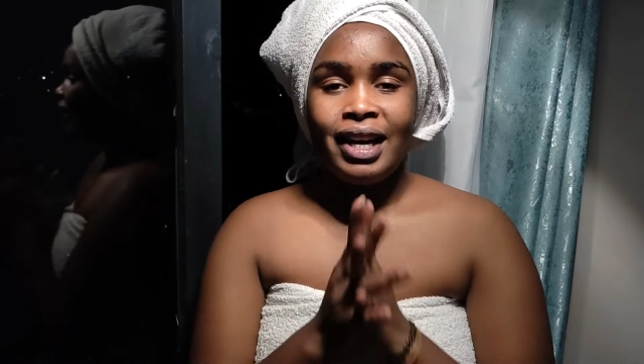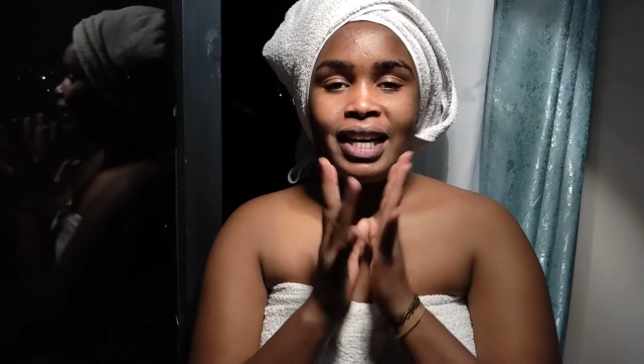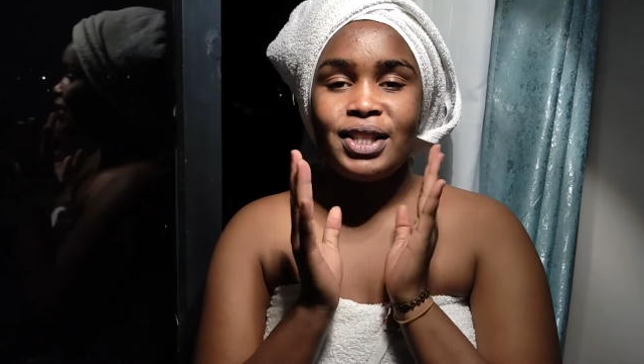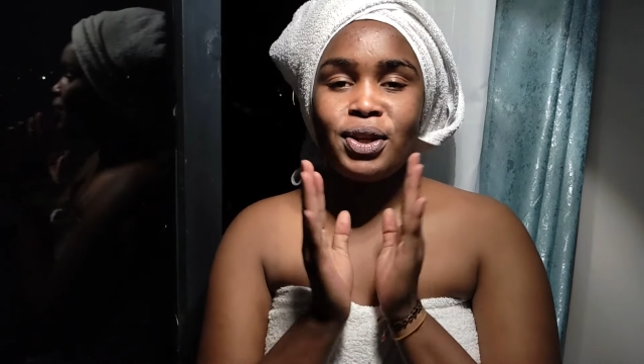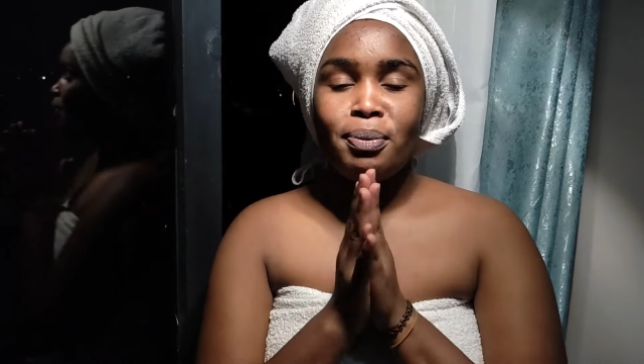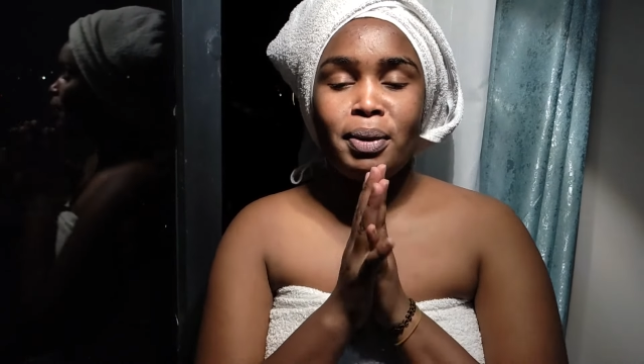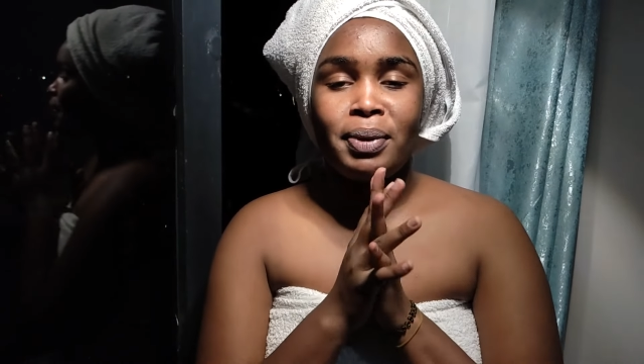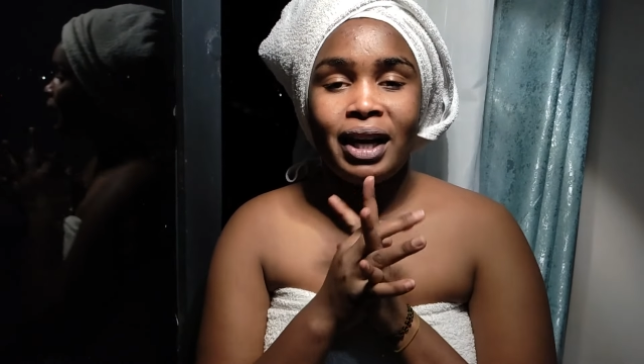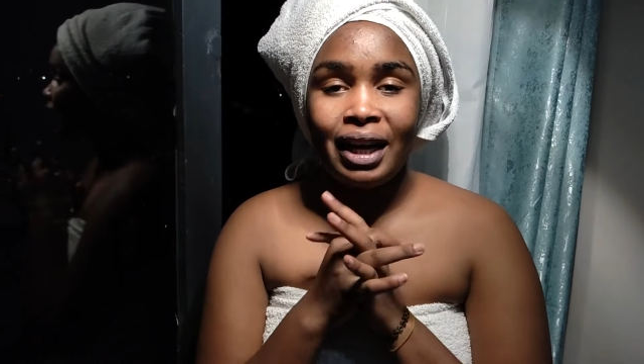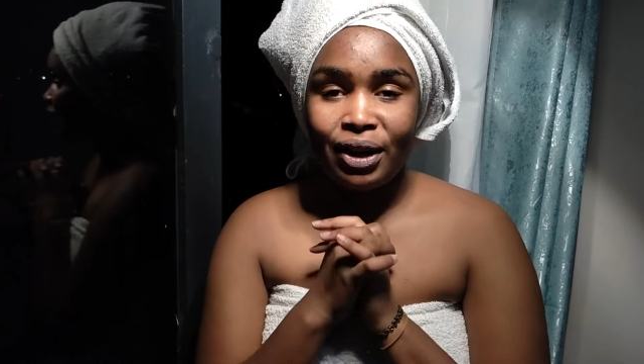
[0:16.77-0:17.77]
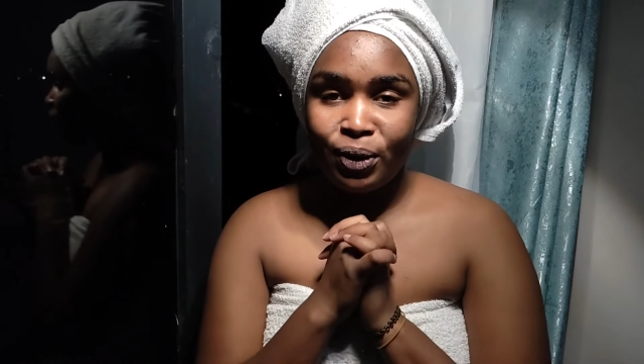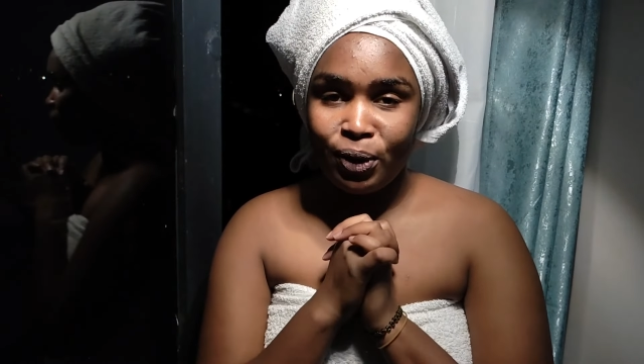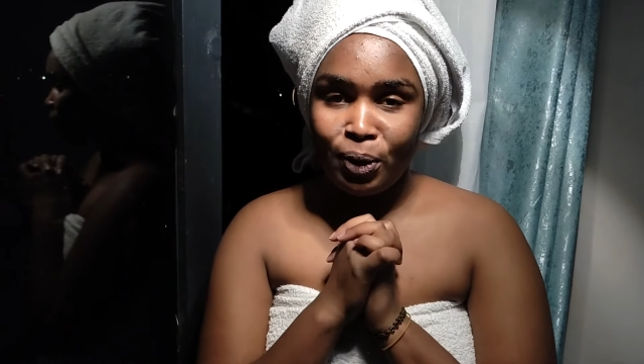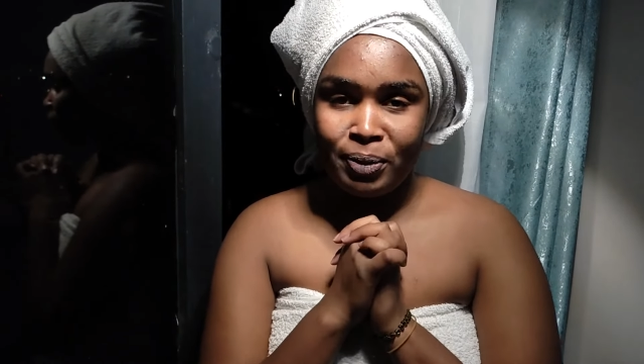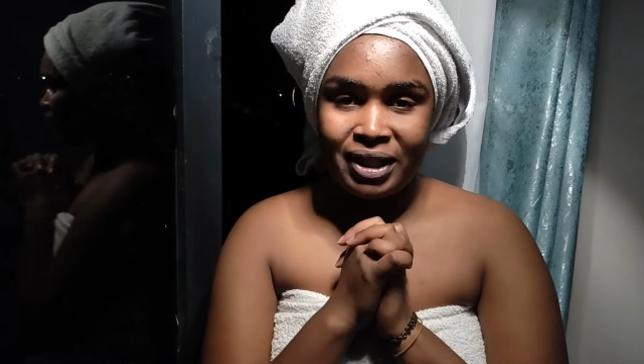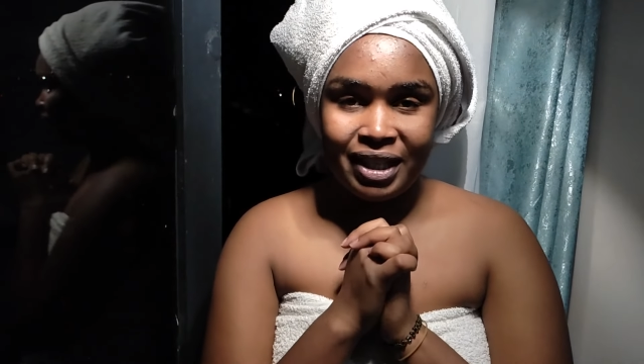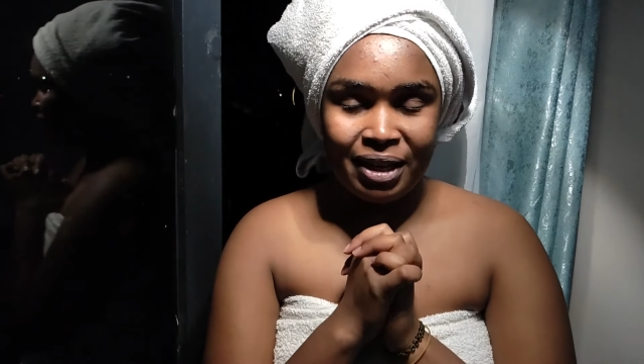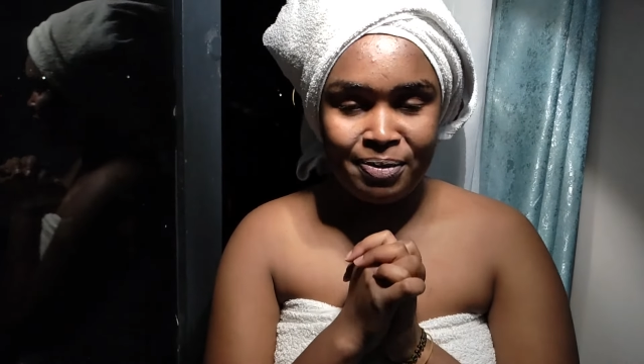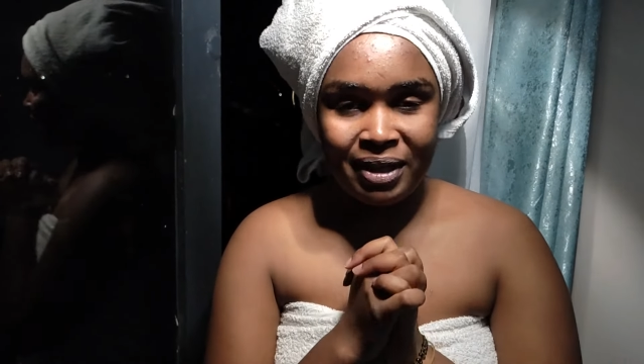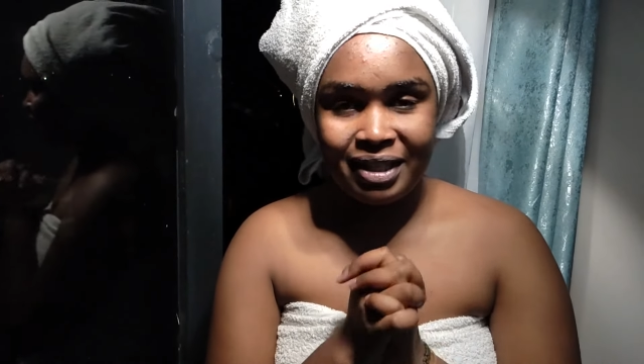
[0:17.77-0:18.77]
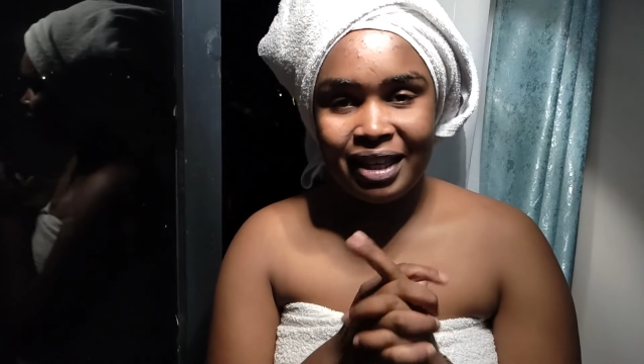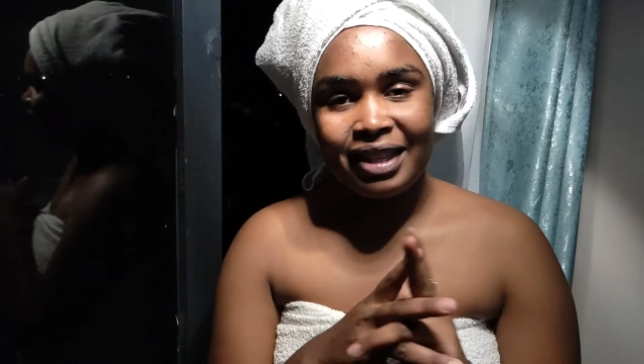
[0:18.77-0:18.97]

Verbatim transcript: it's your baby girl Koko Mitei maze